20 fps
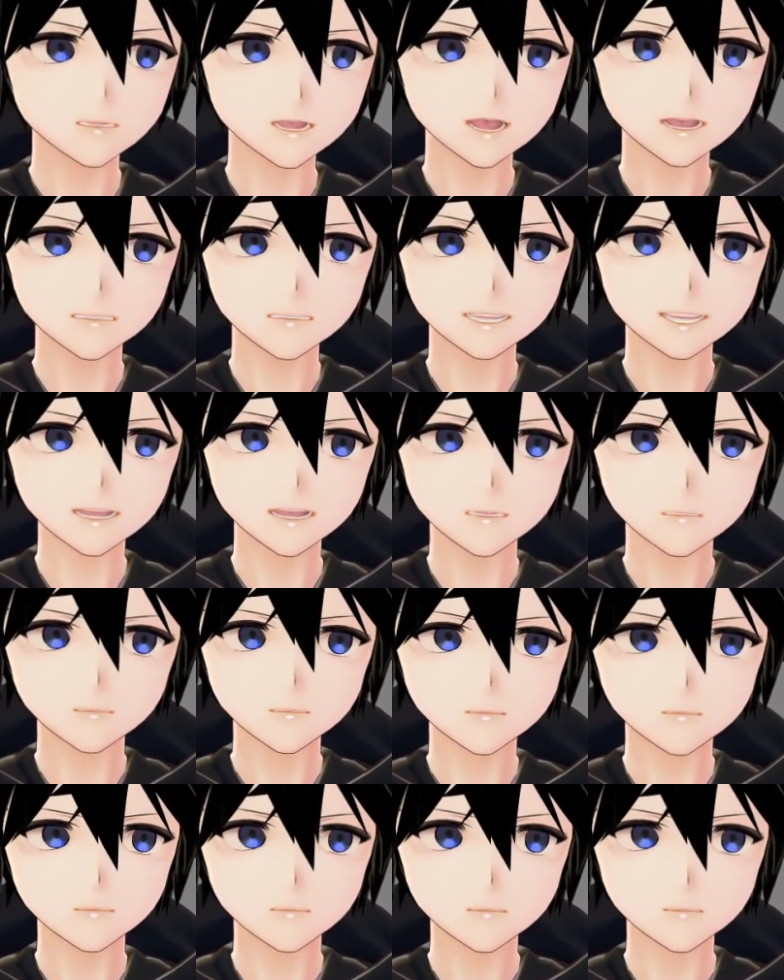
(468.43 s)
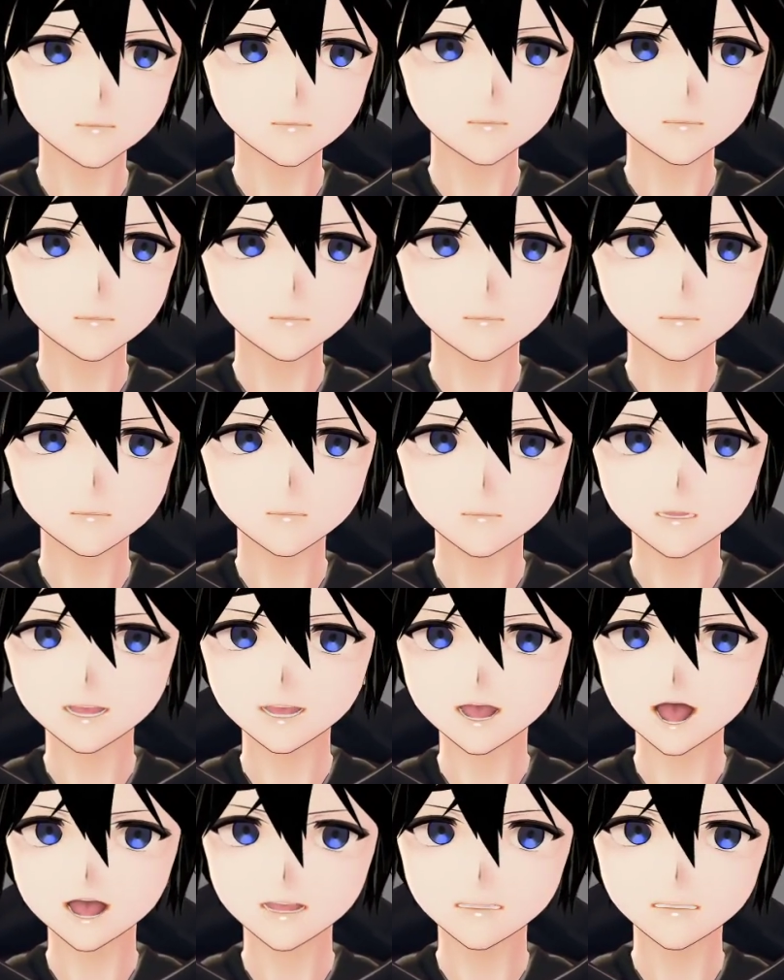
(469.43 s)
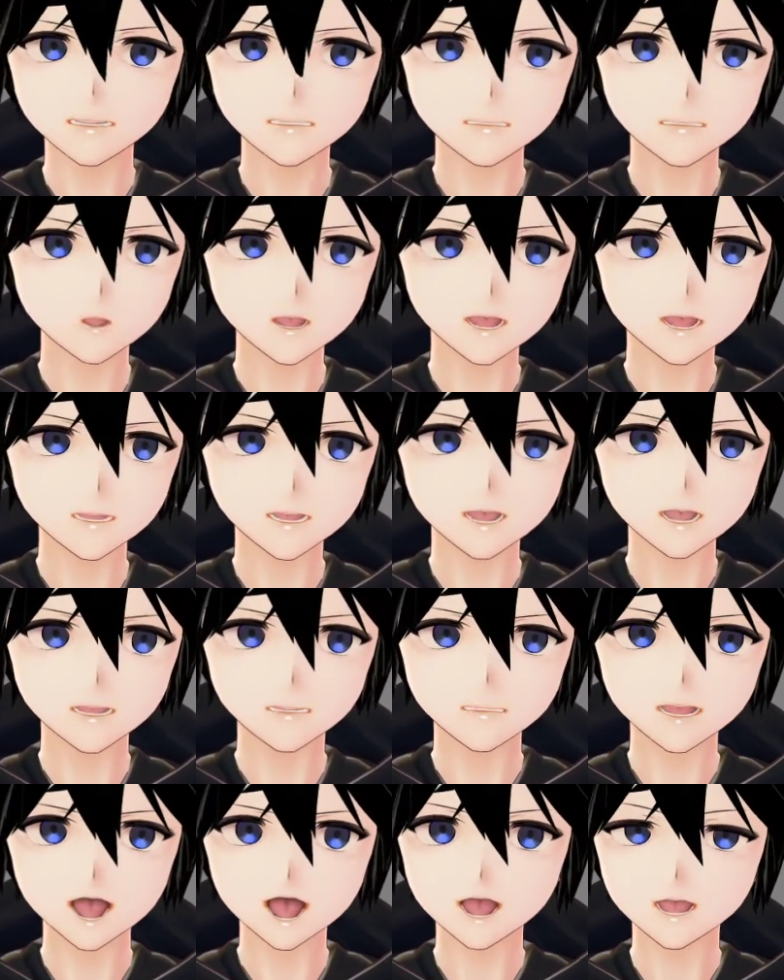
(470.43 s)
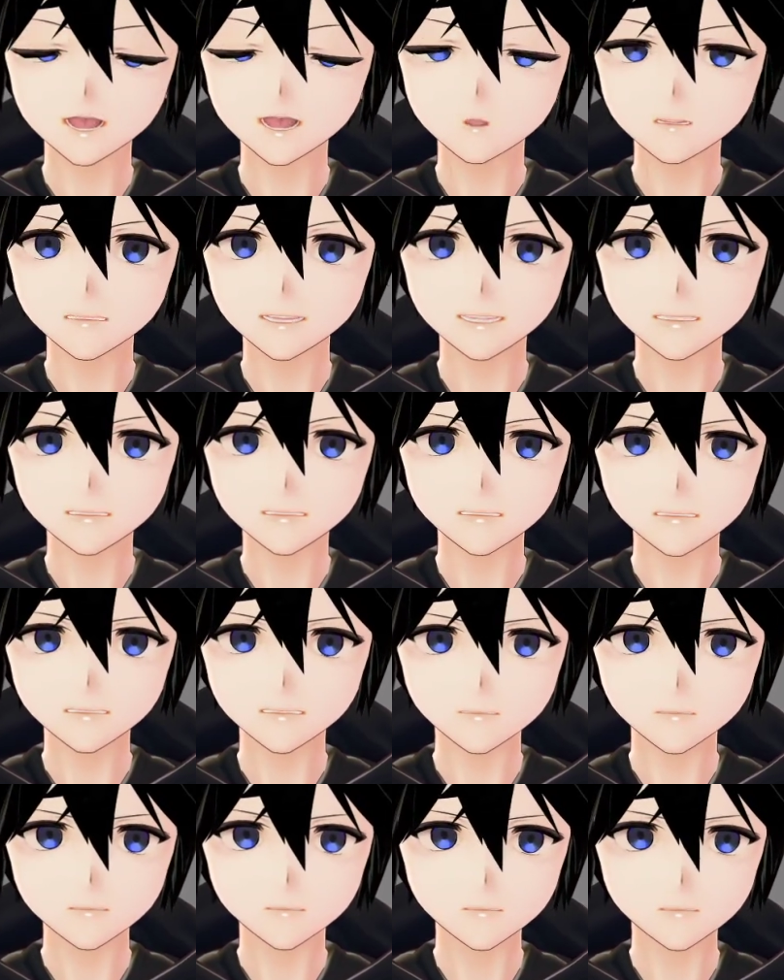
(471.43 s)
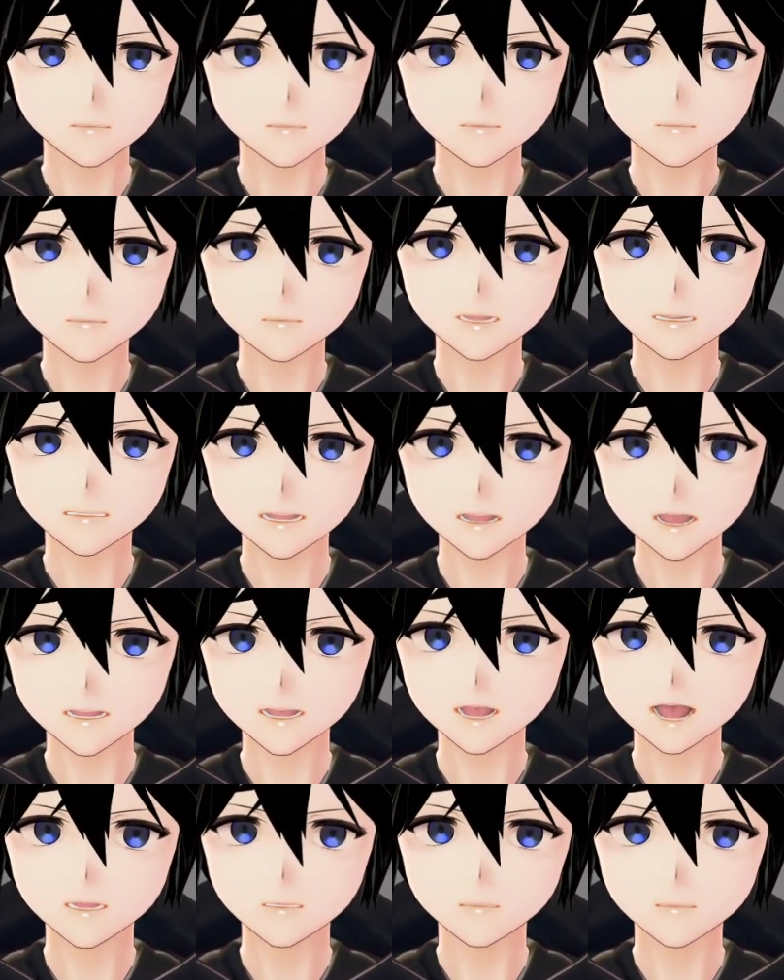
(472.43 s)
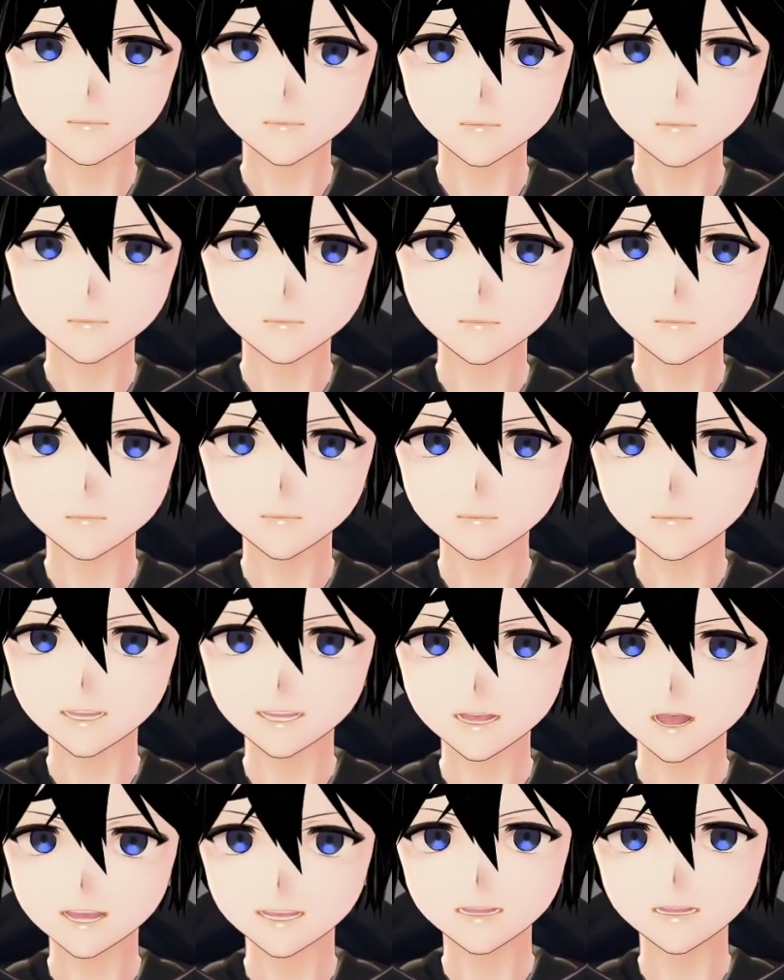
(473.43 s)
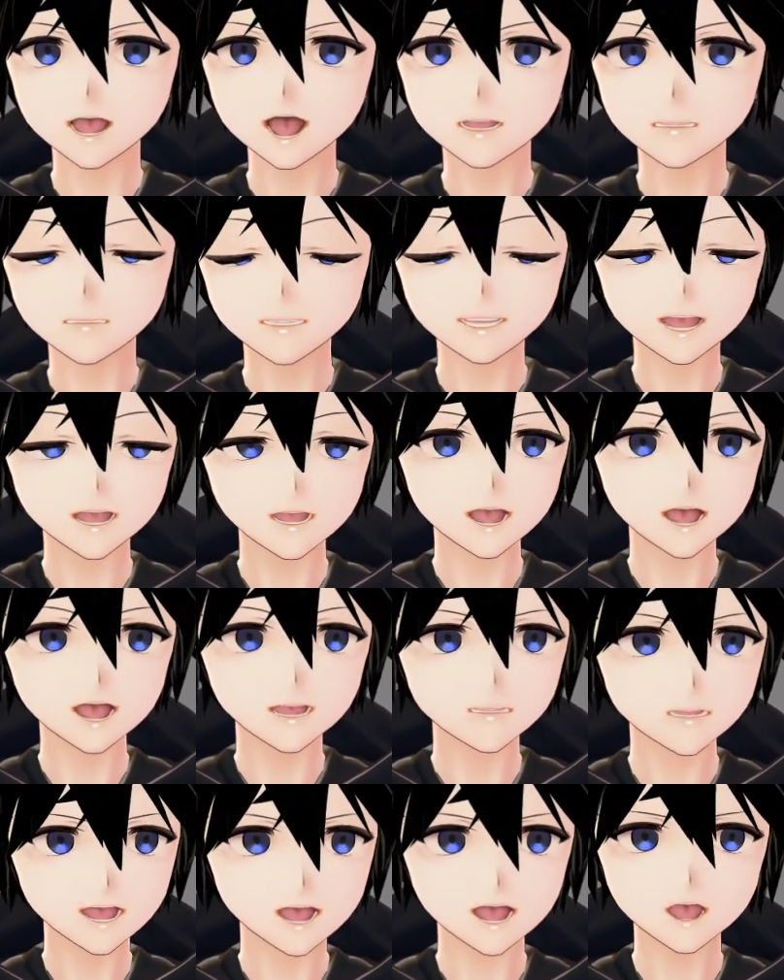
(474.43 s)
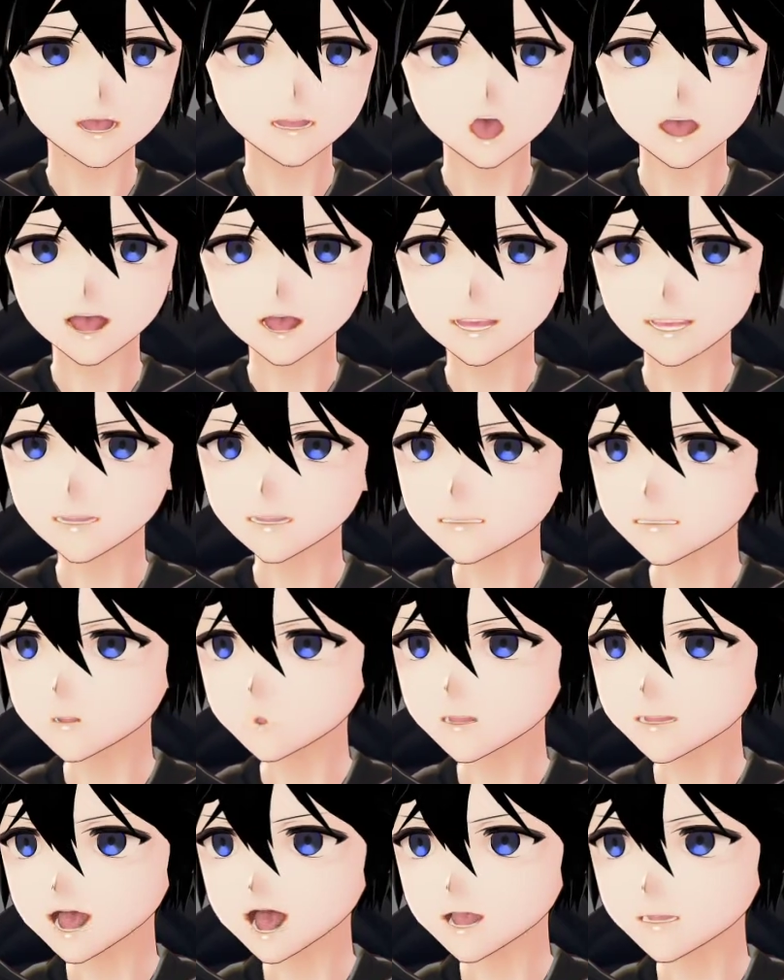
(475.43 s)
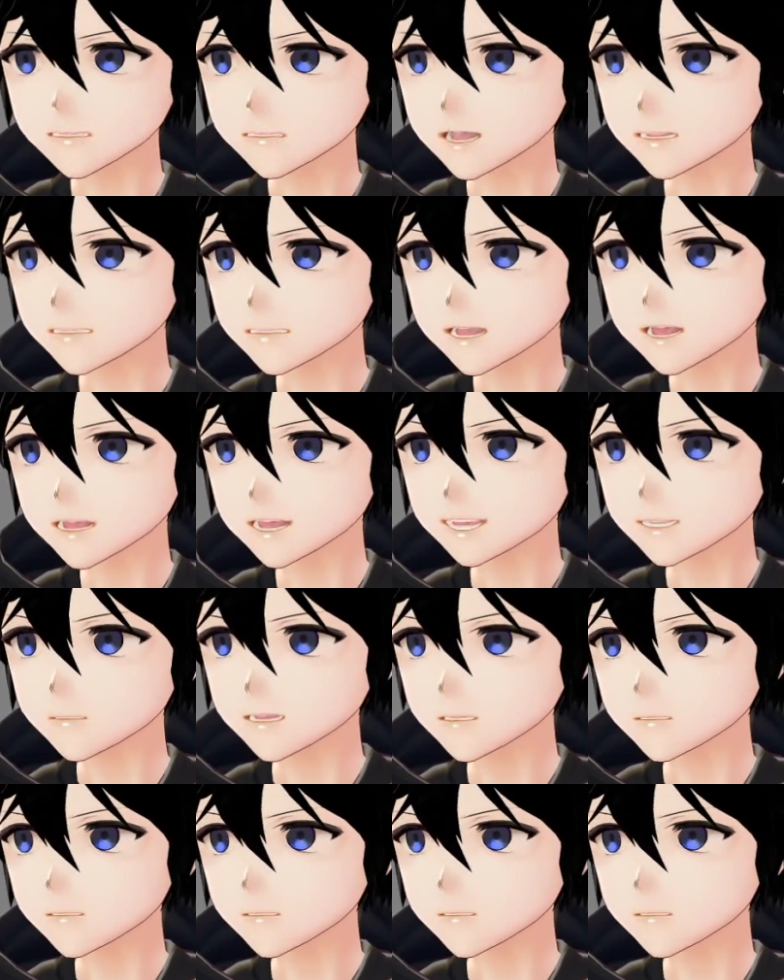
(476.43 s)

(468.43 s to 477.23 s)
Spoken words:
So, pretty much 3 of these are useless for streaming. They're nice settings, don't get me wrong, but unless you want an acid trip, they're